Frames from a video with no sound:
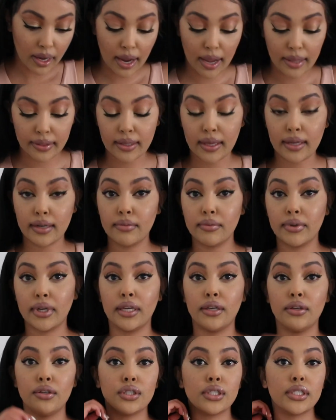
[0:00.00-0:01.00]
And then what I
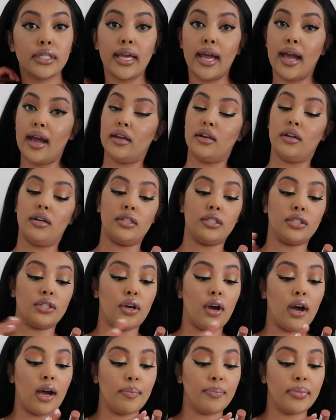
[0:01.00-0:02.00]
usually add on
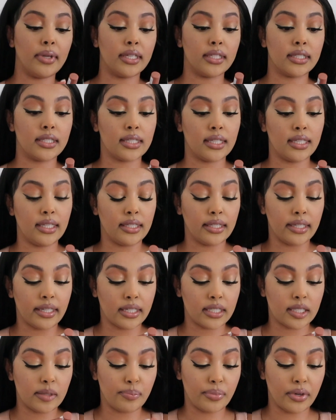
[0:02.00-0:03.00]
top is the
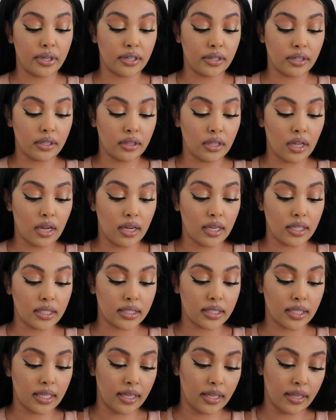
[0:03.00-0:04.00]
NYX Butter
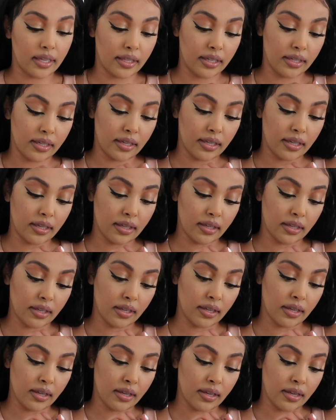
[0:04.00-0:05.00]
Gloss in
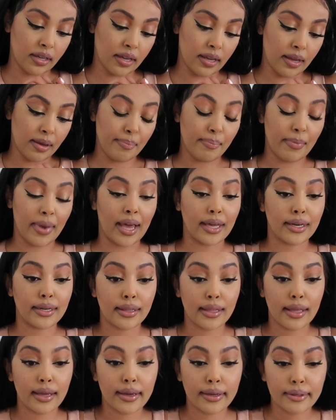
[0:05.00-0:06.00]

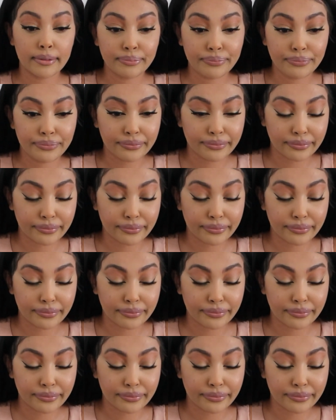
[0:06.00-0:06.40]
Madeline.